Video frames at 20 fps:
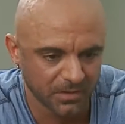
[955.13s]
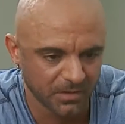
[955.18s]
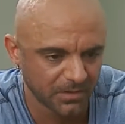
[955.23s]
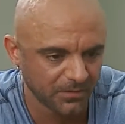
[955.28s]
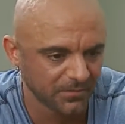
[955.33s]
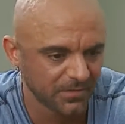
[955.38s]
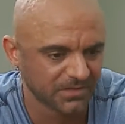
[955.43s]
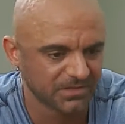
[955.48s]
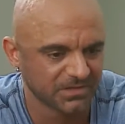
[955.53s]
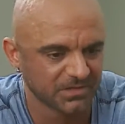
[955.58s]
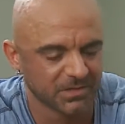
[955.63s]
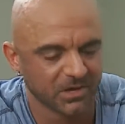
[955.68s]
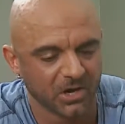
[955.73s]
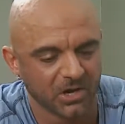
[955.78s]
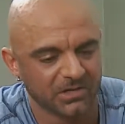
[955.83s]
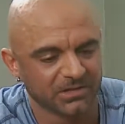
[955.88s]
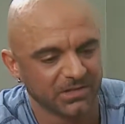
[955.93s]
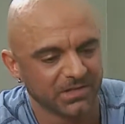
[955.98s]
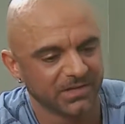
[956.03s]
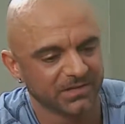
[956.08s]
it's
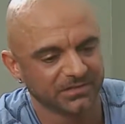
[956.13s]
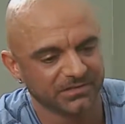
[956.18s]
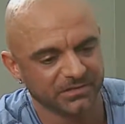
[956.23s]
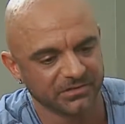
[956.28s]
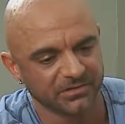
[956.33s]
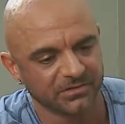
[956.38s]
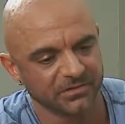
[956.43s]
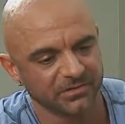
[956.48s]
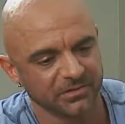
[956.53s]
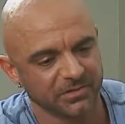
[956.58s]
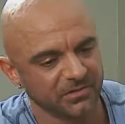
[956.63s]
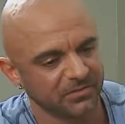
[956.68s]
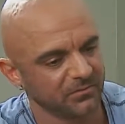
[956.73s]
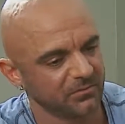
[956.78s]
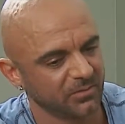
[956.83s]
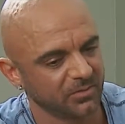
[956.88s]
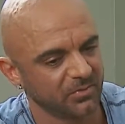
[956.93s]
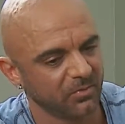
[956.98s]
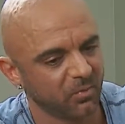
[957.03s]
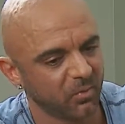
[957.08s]
hard to answer
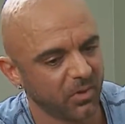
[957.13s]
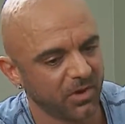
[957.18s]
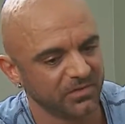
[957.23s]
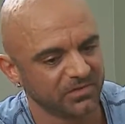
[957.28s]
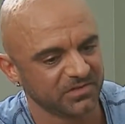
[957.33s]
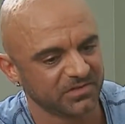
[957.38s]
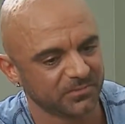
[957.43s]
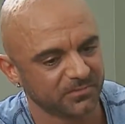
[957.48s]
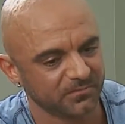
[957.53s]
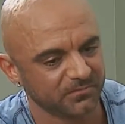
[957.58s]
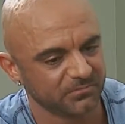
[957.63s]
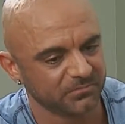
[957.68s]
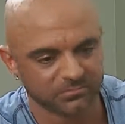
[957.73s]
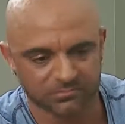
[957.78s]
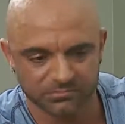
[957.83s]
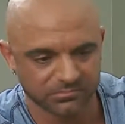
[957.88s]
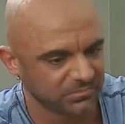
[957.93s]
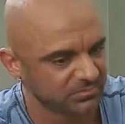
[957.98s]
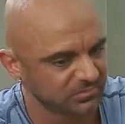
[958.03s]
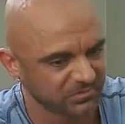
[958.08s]
with one
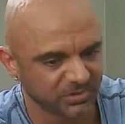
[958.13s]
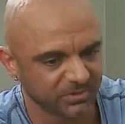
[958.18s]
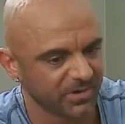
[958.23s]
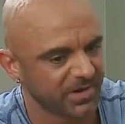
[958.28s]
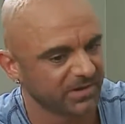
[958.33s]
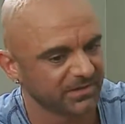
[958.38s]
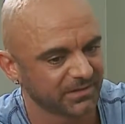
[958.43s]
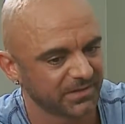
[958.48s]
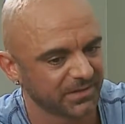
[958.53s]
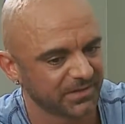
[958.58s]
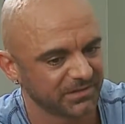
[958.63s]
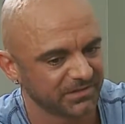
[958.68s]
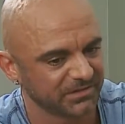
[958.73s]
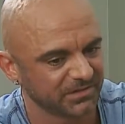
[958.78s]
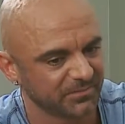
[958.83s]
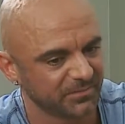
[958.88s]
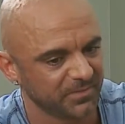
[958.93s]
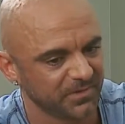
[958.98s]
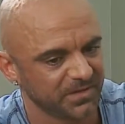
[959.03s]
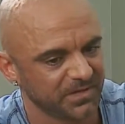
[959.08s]
direct answer
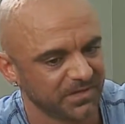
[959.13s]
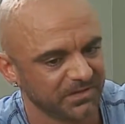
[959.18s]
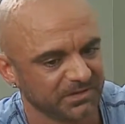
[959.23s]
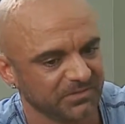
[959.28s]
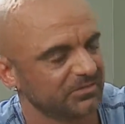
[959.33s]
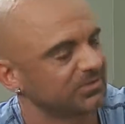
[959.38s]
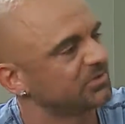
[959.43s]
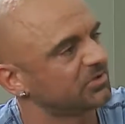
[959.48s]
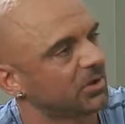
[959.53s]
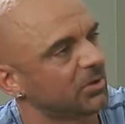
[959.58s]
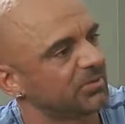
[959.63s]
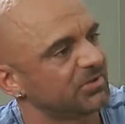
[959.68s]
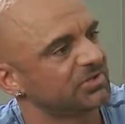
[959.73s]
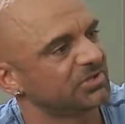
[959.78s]
because it was always